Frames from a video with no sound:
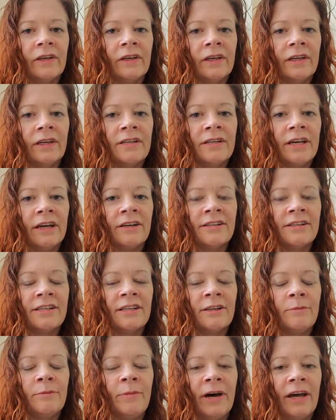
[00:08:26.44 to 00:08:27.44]

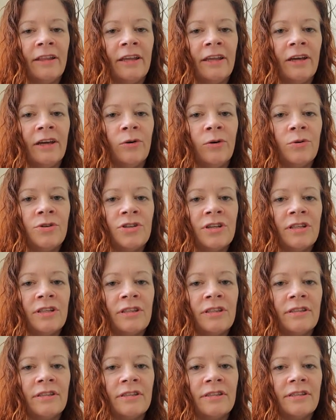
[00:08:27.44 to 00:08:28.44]
conducted by the
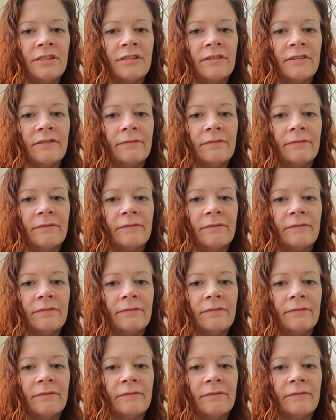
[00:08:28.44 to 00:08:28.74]
oceans.